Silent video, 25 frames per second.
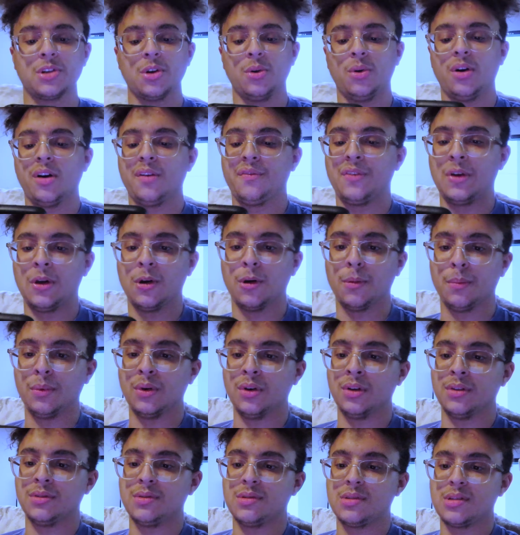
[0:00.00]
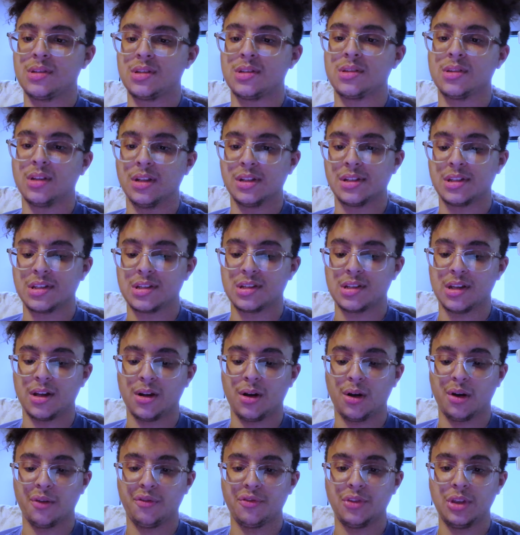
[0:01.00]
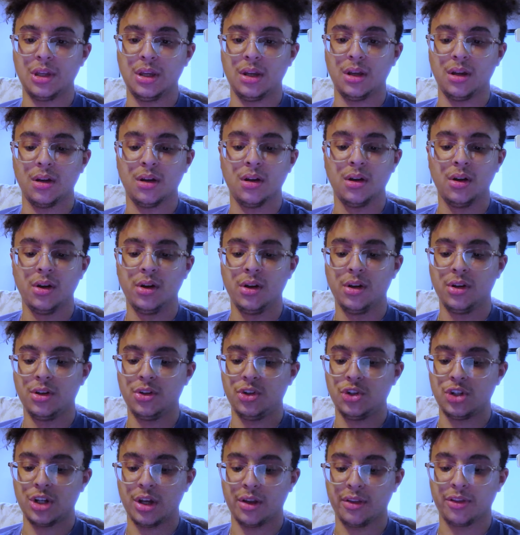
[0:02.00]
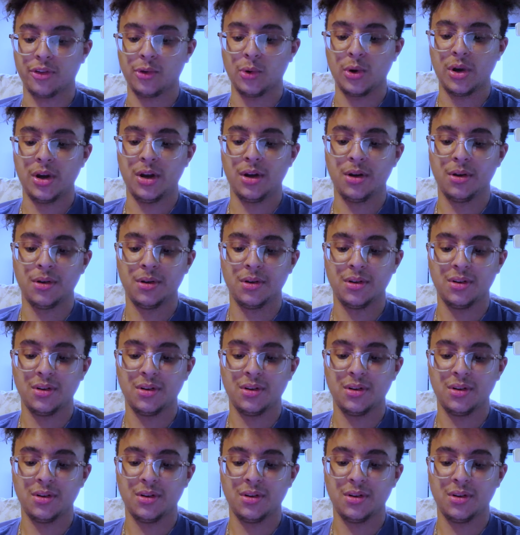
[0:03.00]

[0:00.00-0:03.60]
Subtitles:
go off here, but let's set off the J3.